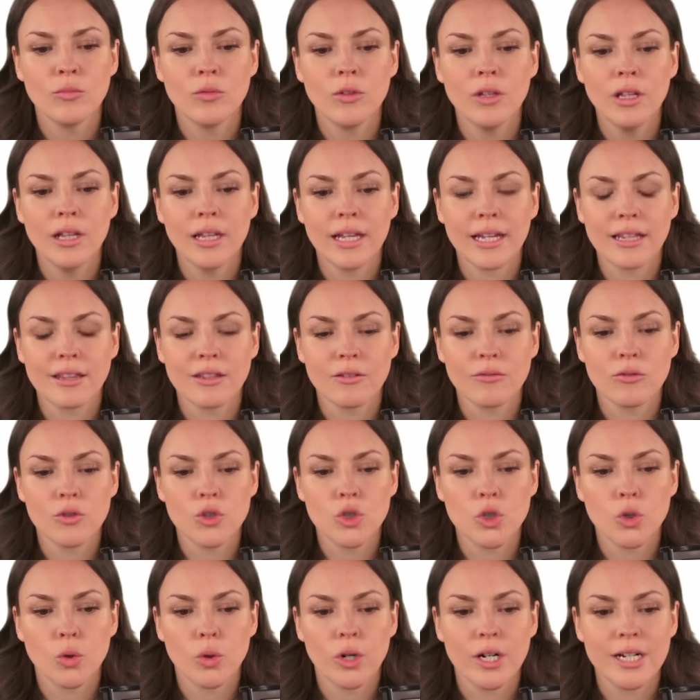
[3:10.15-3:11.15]
the length of the
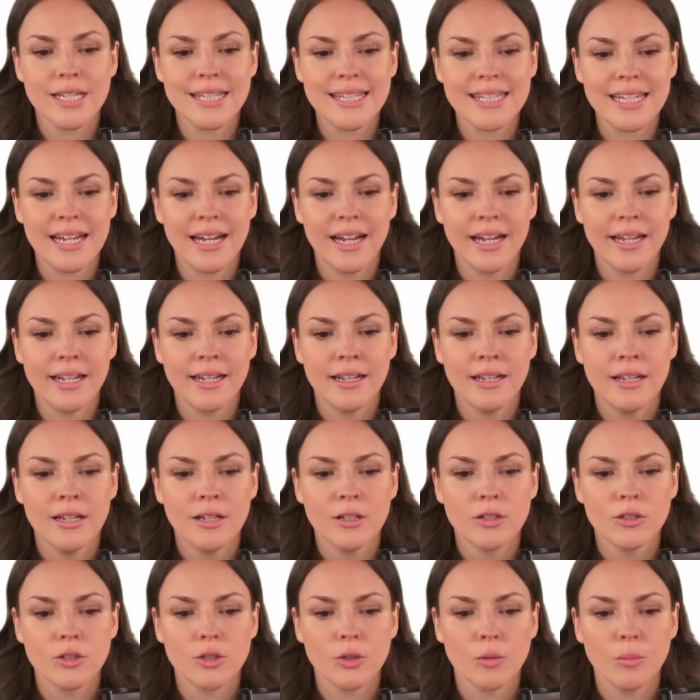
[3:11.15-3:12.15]
short side,
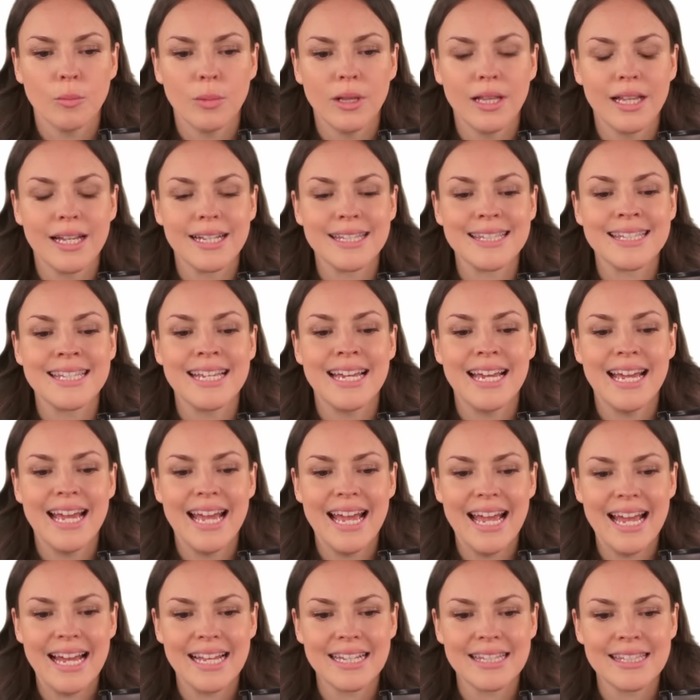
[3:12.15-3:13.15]
so plus
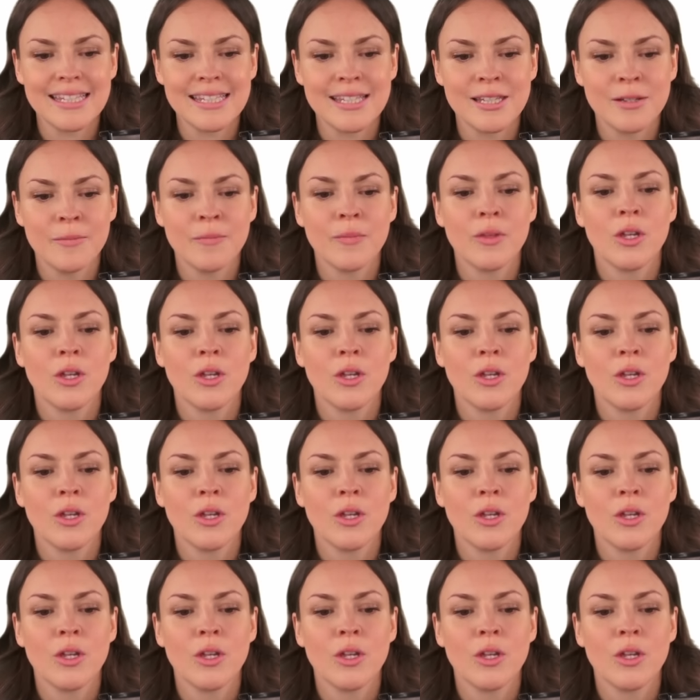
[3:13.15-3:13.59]
s.